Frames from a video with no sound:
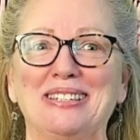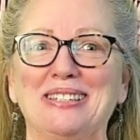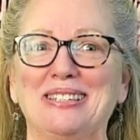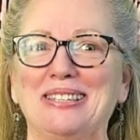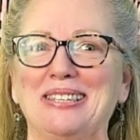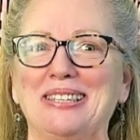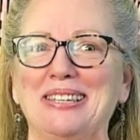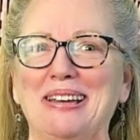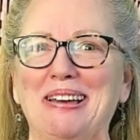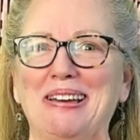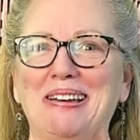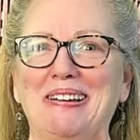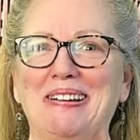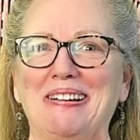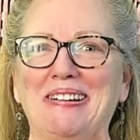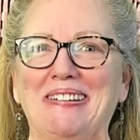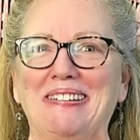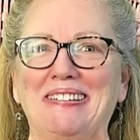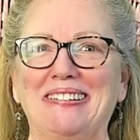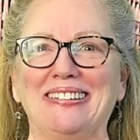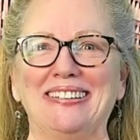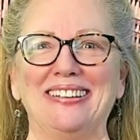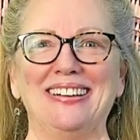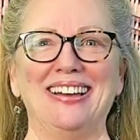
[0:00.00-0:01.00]

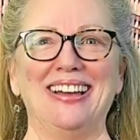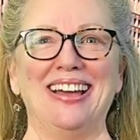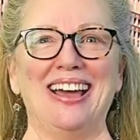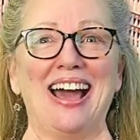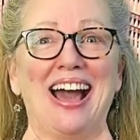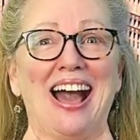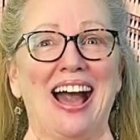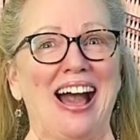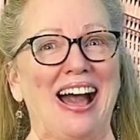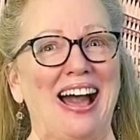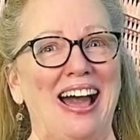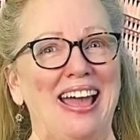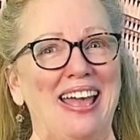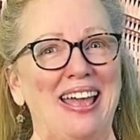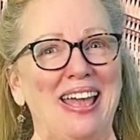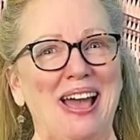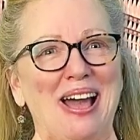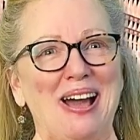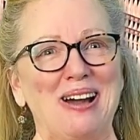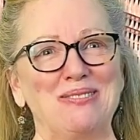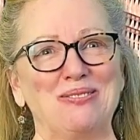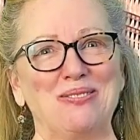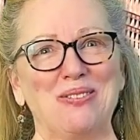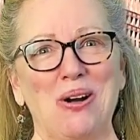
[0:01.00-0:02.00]
So, I
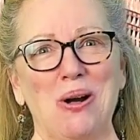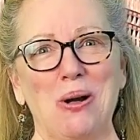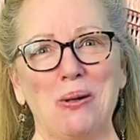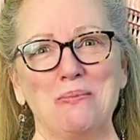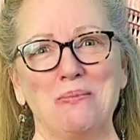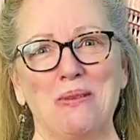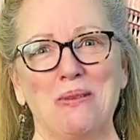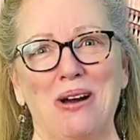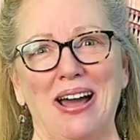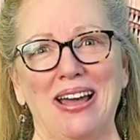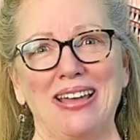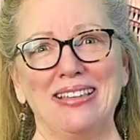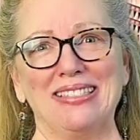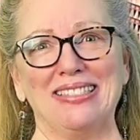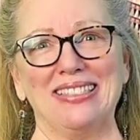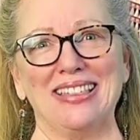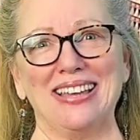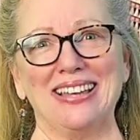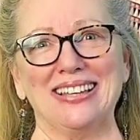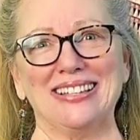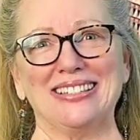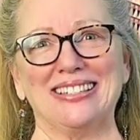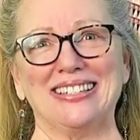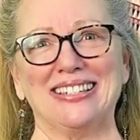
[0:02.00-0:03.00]
have all my
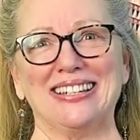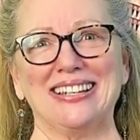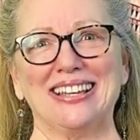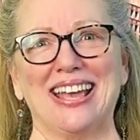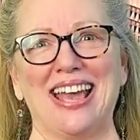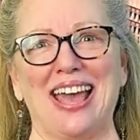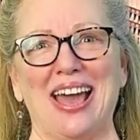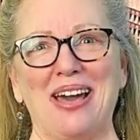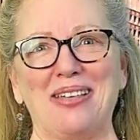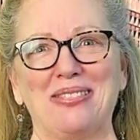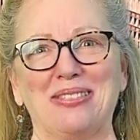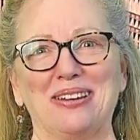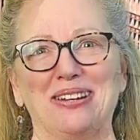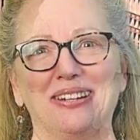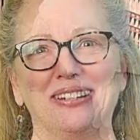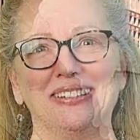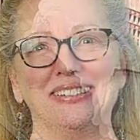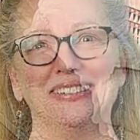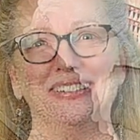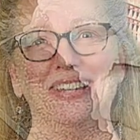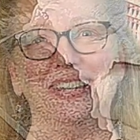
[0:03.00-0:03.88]
things together.